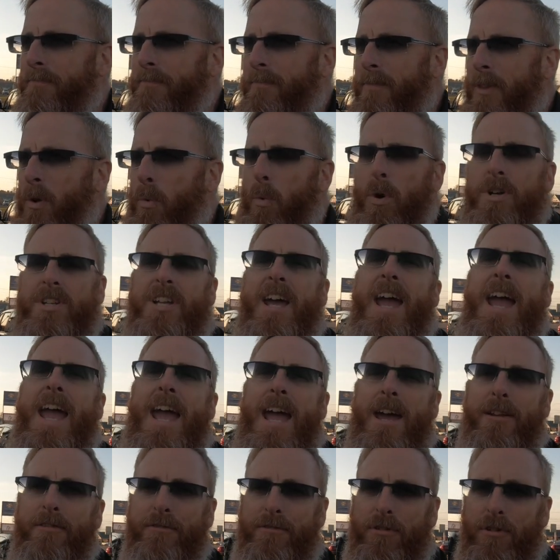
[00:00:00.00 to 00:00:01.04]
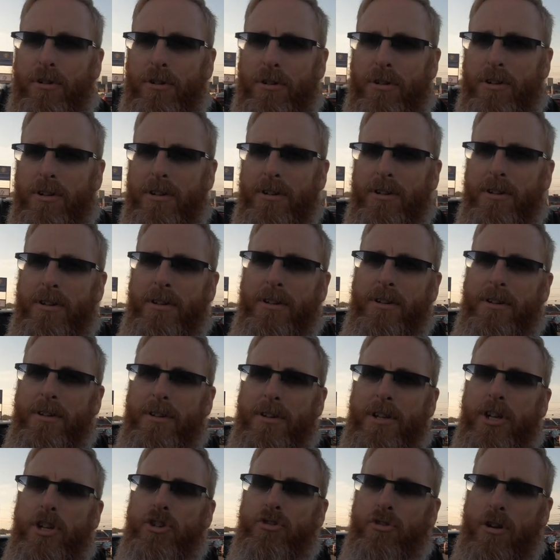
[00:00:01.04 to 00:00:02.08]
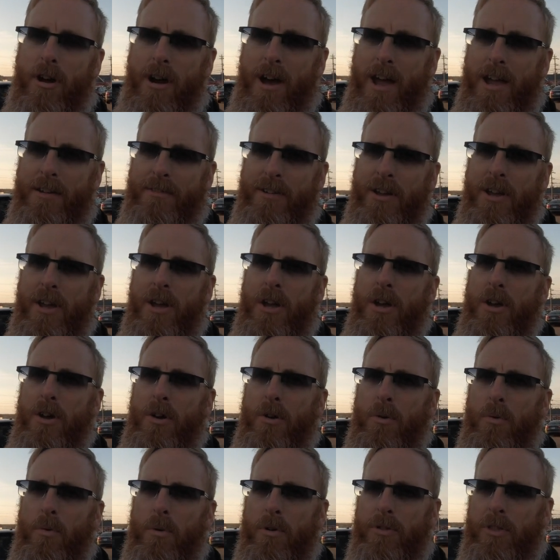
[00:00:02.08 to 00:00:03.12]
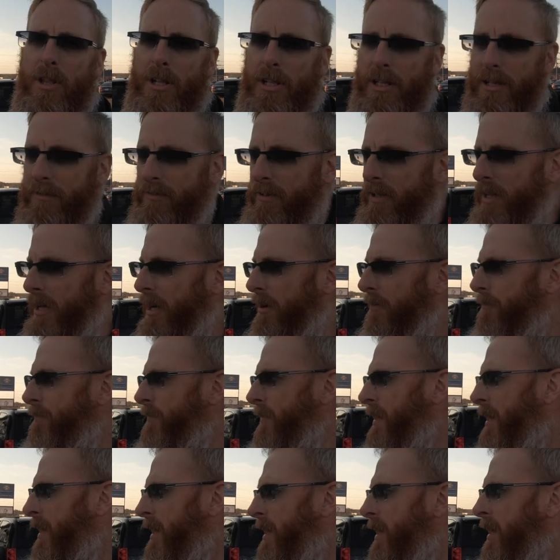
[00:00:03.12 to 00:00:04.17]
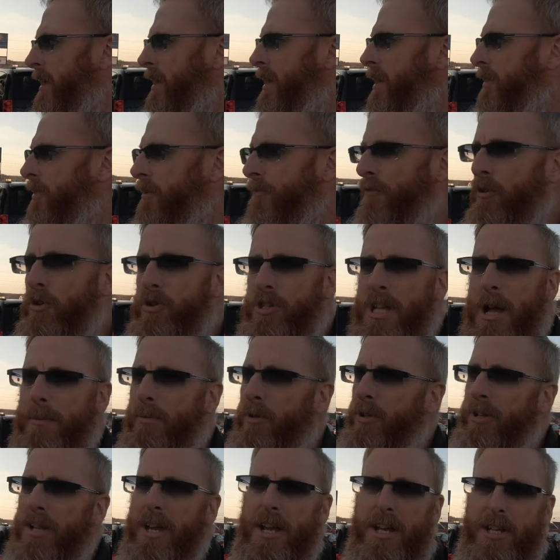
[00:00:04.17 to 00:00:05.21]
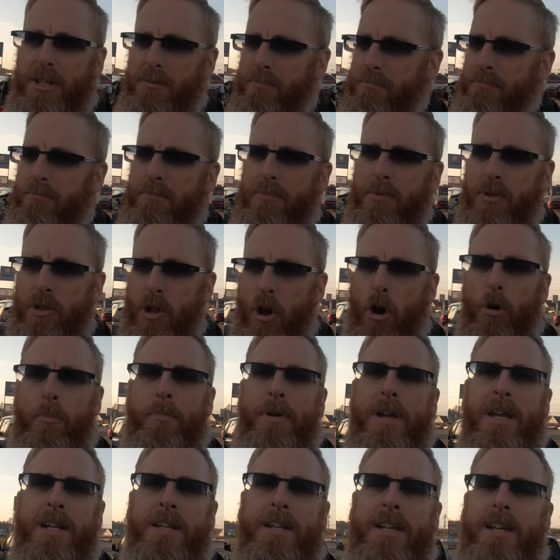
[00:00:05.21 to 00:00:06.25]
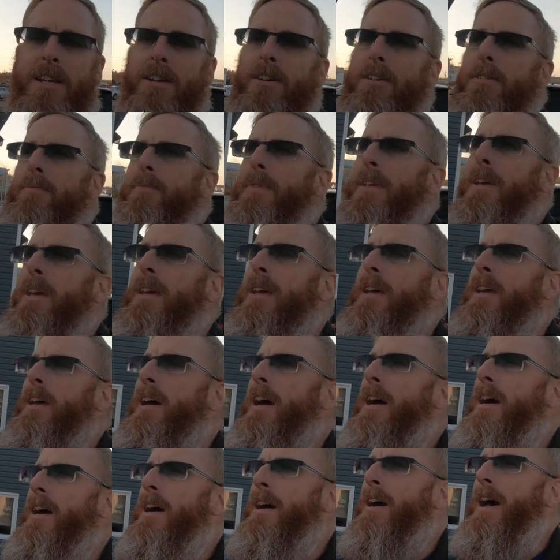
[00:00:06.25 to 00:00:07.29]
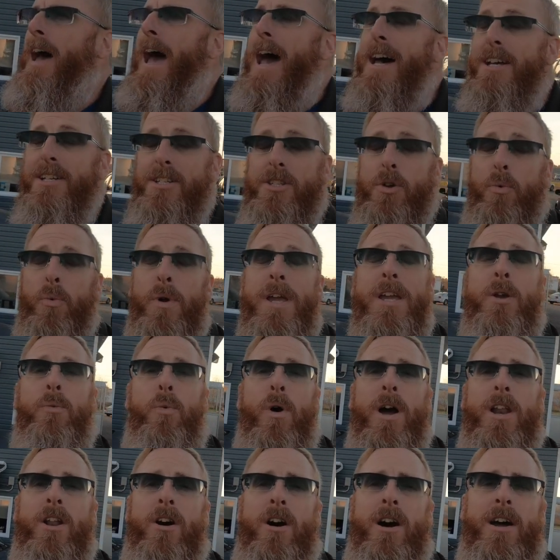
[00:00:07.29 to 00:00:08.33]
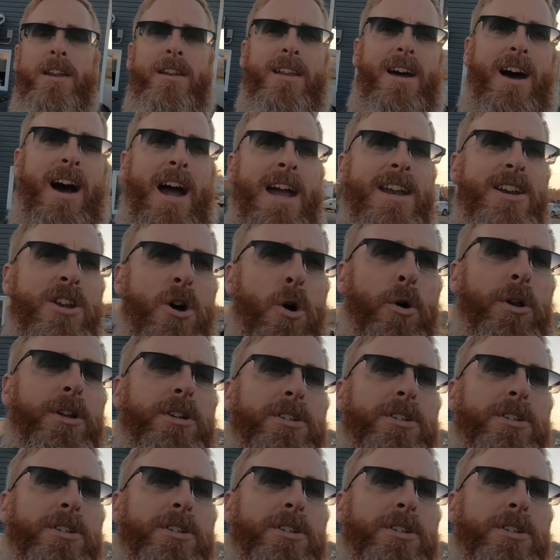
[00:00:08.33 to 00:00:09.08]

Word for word: was a handful to drive with the lift kit. The first couple of days, no big deal. Uh, as the week went on, I noticed